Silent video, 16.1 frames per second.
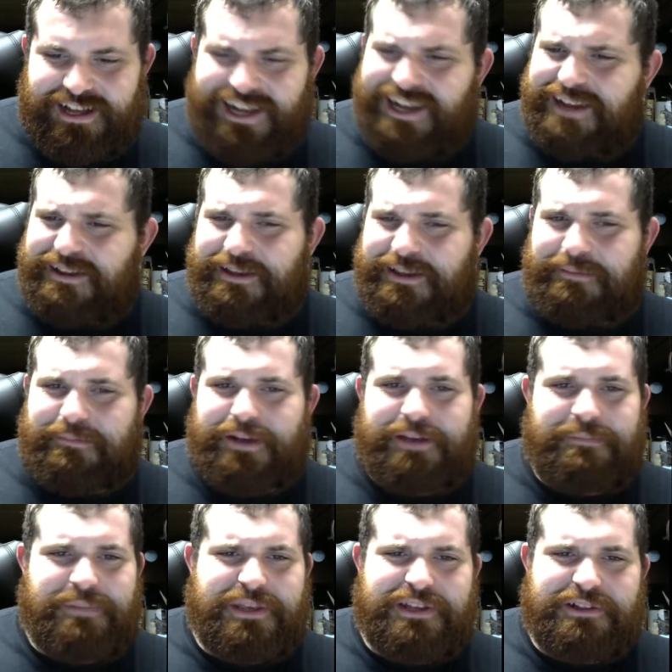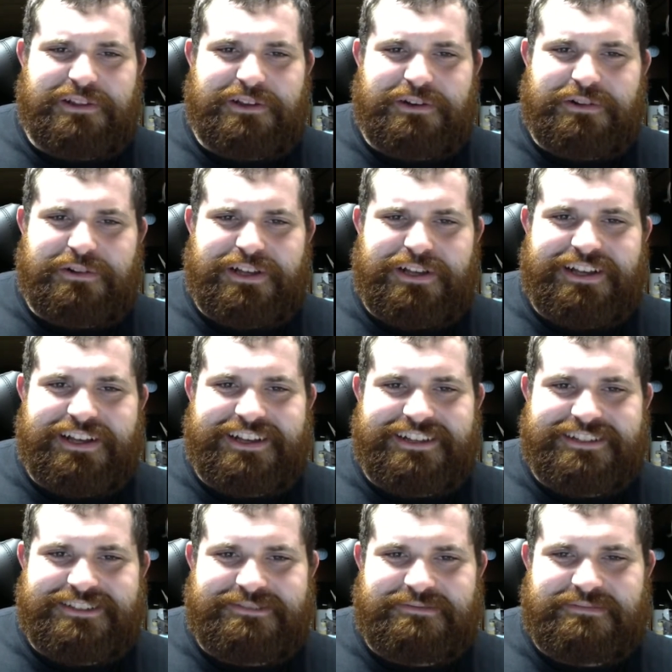It might be a little
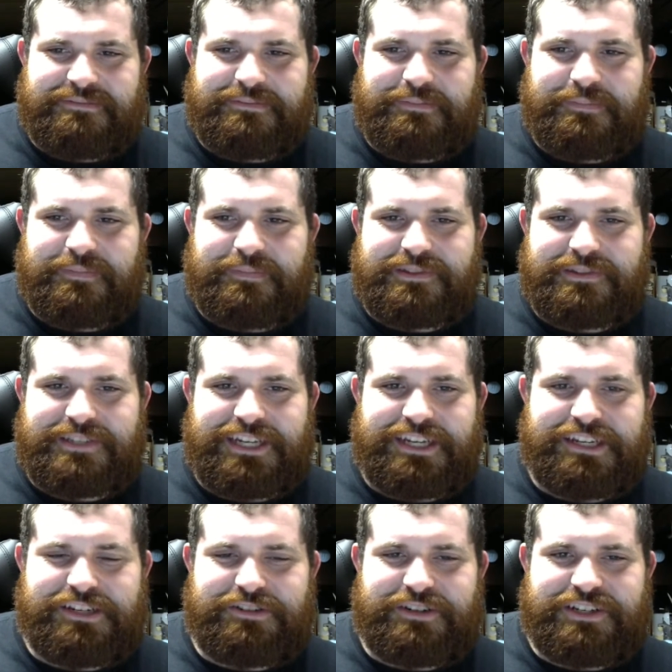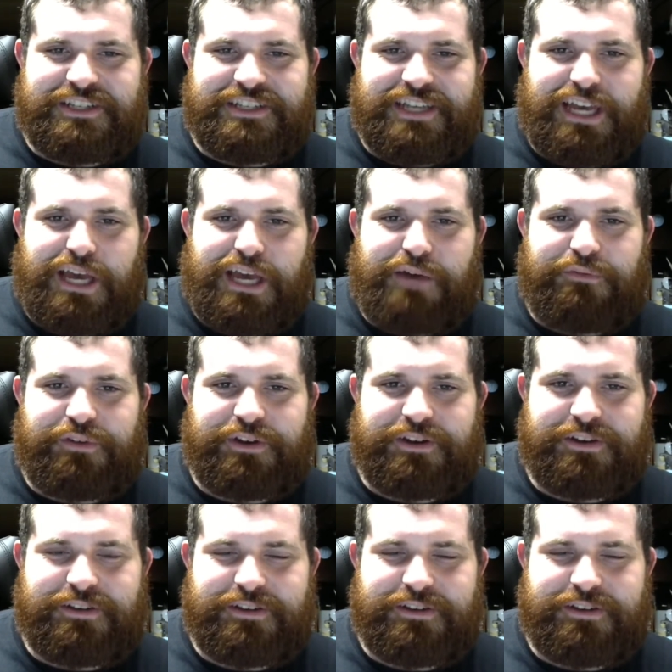dangerous to have a,